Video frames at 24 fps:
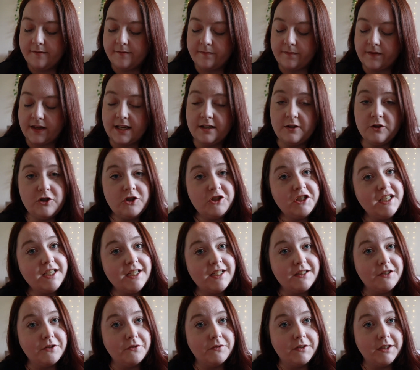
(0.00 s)
Finch
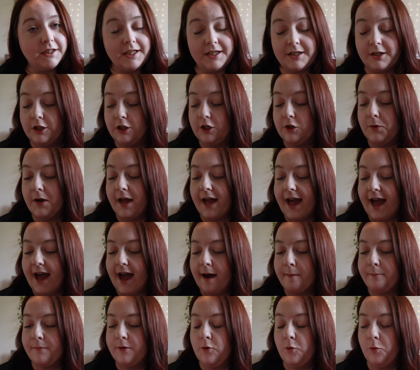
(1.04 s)
is a really cute
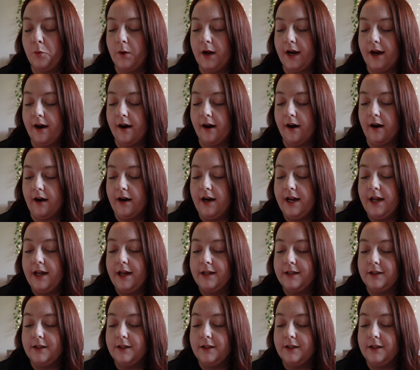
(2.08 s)
app where